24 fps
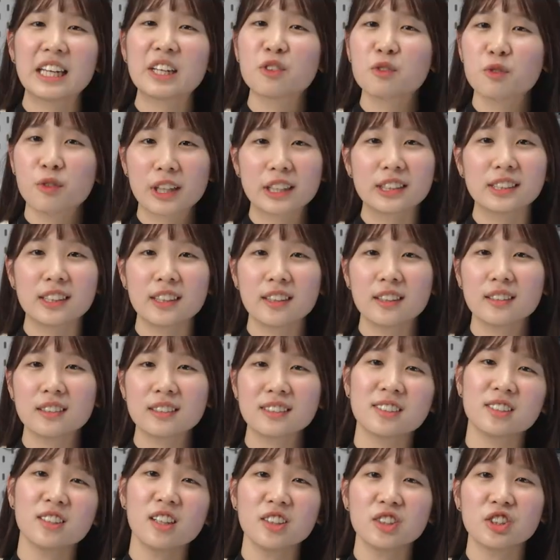In retail,
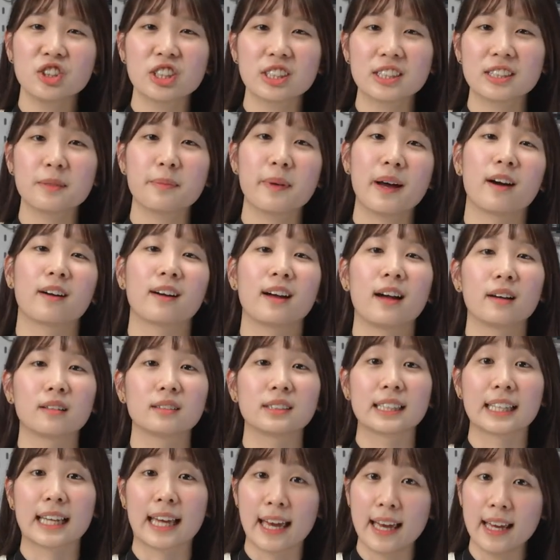it's not just about
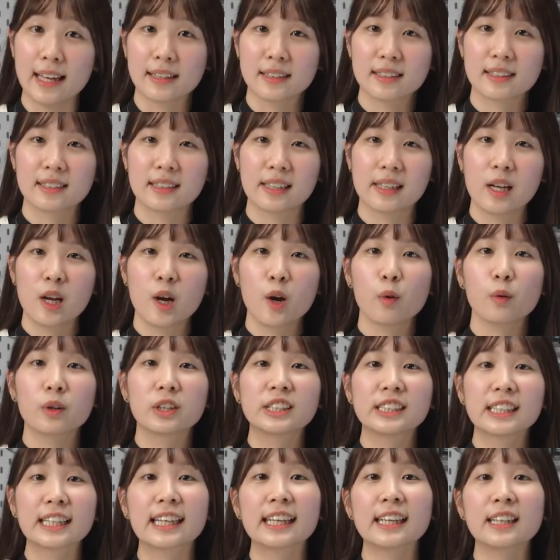counting heads. We're
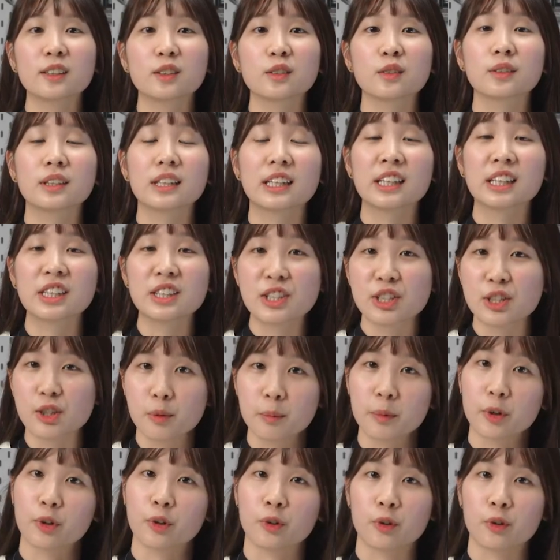digging into the consumer